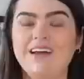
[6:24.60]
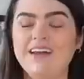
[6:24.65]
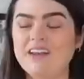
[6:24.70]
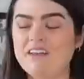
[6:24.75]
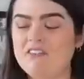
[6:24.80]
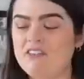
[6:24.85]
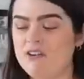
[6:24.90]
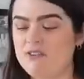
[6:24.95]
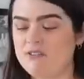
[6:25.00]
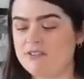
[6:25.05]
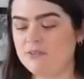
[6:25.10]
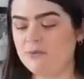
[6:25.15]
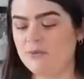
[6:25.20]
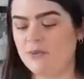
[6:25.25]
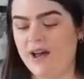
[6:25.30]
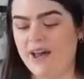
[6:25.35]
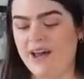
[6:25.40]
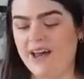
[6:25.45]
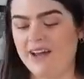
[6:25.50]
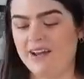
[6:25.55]
I never used to
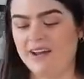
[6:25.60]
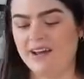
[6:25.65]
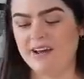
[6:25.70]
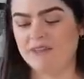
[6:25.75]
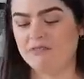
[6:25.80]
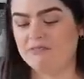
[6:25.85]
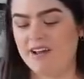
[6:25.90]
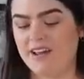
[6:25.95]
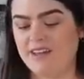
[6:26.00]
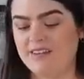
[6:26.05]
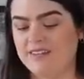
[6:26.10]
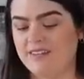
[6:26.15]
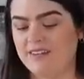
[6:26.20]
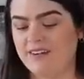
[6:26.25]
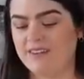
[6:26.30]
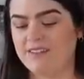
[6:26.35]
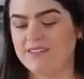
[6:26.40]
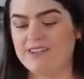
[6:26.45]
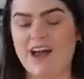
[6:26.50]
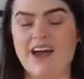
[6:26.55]
wear like
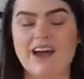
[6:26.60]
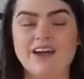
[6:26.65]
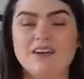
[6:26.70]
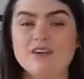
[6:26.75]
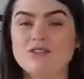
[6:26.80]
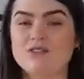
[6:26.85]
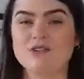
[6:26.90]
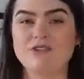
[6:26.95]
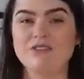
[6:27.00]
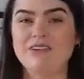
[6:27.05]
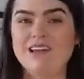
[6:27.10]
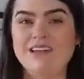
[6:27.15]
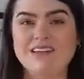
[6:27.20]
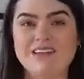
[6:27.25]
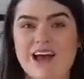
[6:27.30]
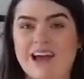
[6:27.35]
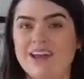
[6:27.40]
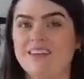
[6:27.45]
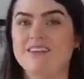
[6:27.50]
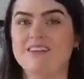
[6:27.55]
racer tanks or really
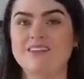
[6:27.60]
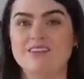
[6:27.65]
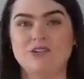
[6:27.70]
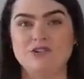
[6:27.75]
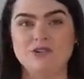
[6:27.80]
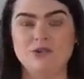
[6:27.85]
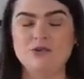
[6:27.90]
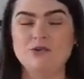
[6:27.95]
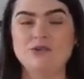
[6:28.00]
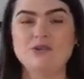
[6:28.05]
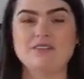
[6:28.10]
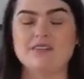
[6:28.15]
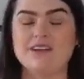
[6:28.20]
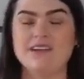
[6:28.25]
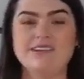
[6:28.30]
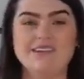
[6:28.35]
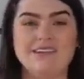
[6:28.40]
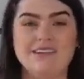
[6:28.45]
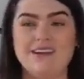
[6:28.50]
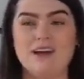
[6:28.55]
tanks at all because I
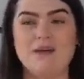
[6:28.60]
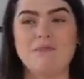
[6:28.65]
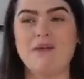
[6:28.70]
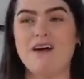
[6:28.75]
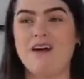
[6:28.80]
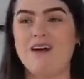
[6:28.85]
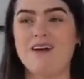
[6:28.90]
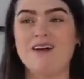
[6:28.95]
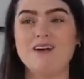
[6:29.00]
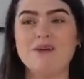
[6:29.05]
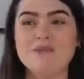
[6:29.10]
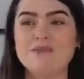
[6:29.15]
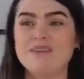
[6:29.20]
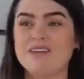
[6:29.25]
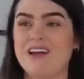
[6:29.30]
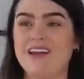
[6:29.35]
didn't like my arms.